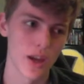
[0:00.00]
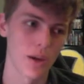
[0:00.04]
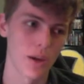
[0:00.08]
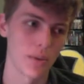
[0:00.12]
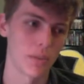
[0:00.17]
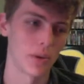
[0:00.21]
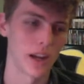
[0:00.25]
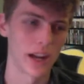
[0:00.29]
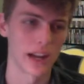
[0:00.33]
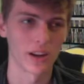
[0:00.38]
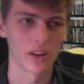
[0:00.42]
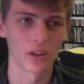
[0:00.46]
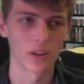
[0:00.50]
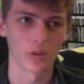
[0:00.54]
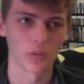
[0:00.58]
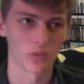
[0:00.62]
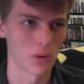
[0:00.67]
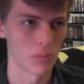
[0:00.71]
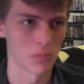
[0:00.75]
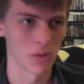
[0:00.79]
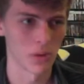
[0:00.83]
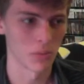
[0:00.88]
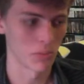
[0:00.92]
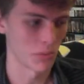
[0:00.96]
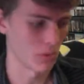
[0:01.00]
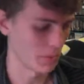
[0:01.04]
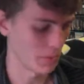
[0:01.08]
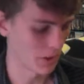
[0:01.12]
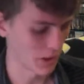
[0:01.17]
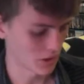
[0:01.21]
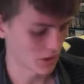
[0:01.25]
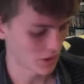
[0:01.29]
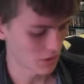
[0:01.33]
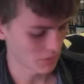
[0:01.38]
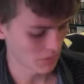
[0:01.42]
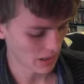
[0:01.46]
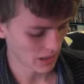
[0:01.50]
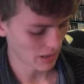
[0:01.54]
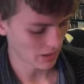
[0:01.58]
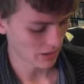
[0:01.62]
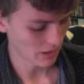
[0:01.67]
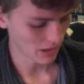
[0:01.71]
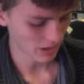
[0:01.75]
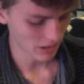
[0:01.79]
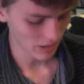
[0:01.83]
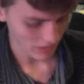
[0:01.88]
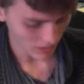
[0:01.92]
but I don't remember much about it.